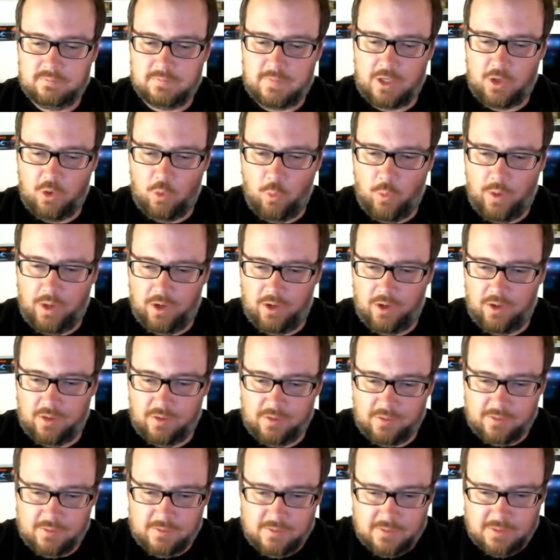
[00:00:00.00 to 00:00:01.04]
I don't wear it,
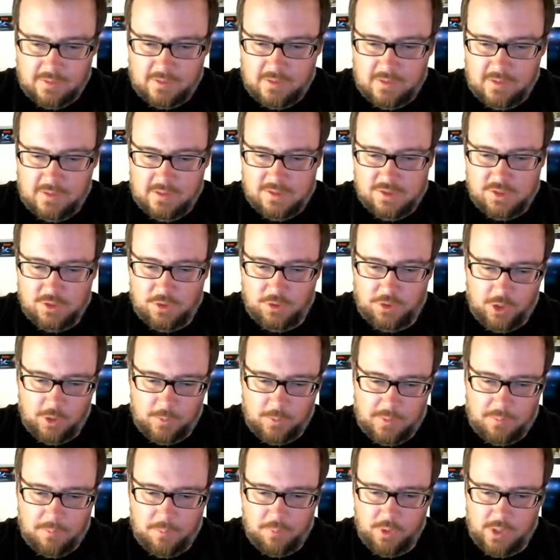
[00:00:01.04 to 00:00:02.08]
so you don't hear
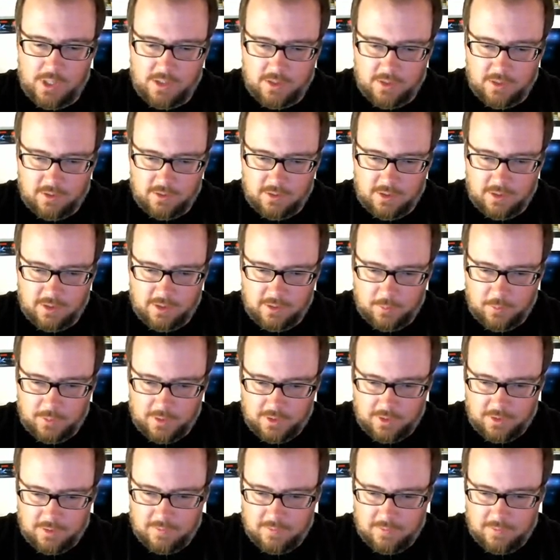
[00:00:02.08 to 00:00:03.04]
me breathing or anything weird.